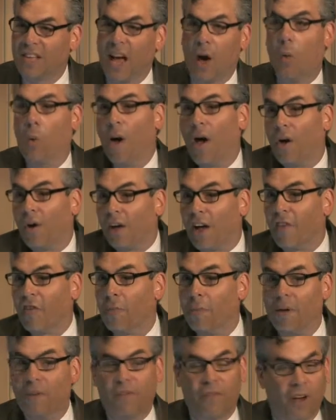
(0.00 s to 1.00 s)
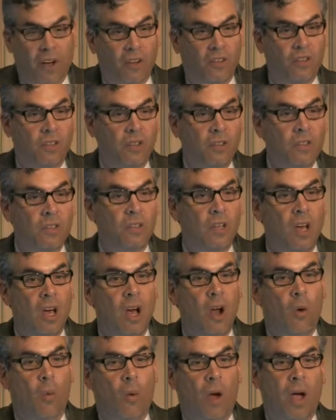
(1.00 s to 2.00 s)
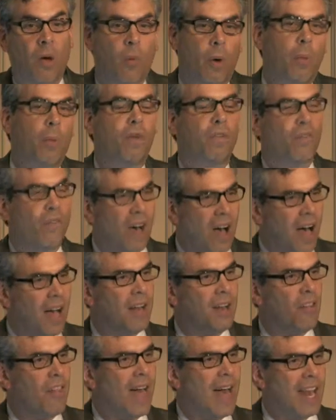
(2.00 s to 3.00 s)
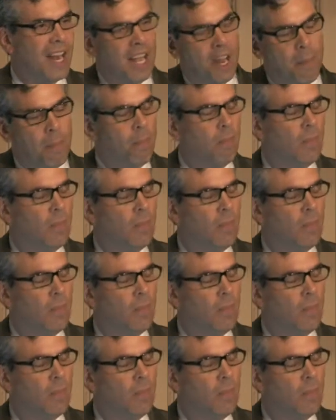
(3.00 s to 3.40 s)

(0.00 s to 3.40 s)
how well government functions, right, we would find that